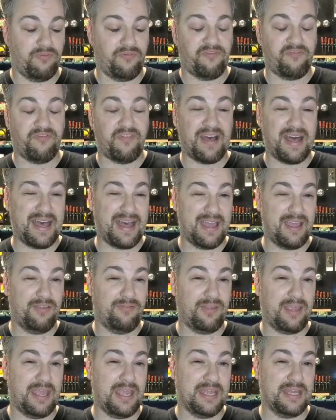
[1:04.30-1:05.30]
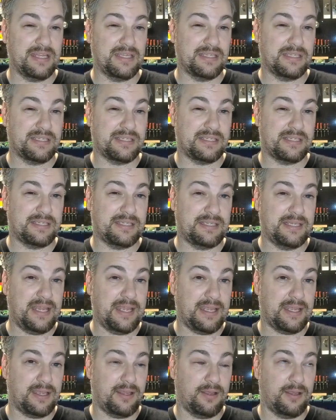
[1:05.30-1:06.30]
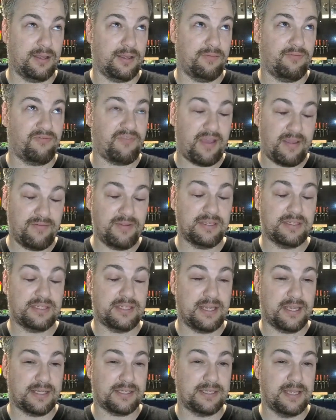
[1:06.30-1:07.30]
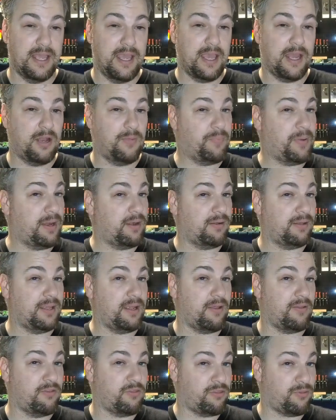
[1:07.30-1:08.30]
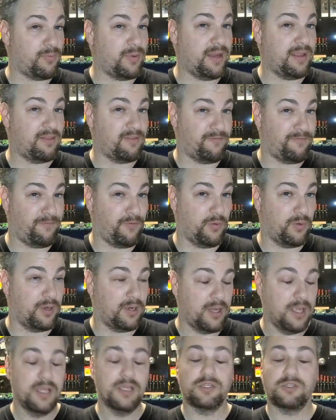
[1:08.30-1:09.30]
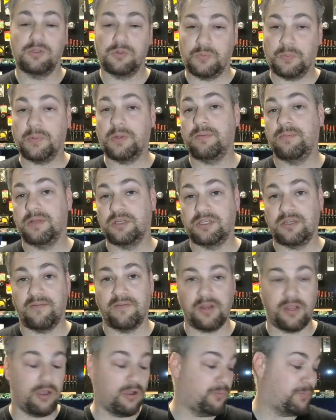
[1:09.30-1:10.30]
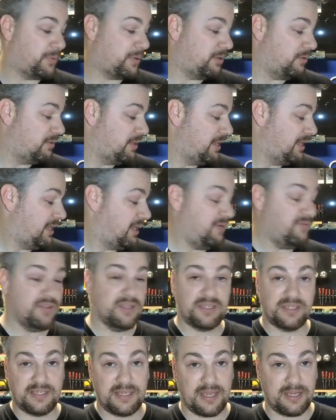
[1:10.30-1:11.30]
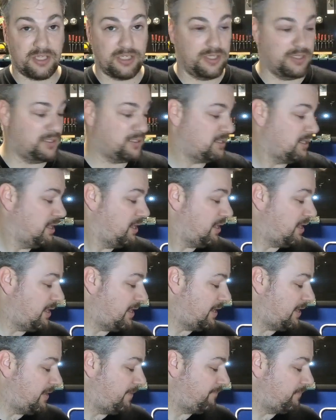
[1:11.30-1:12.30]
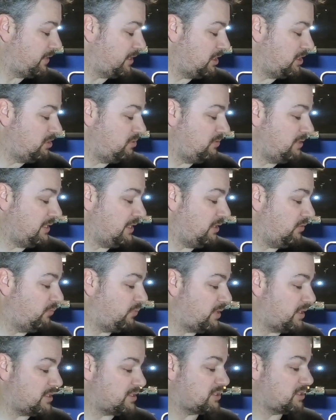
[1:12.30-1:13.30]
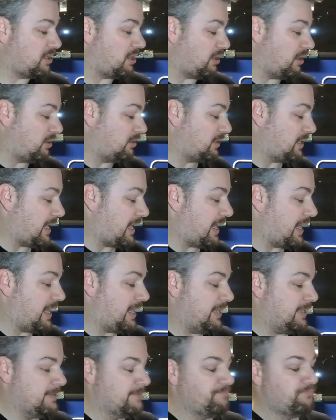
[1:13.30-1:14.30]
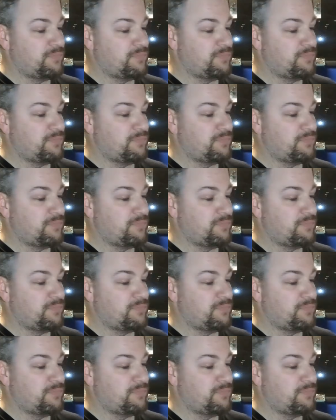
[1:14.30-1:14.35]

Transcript: 5 and 6, and apparently on the 3 and the 4, so it's pretty much every GoPro, even the Sessions, you need what is called a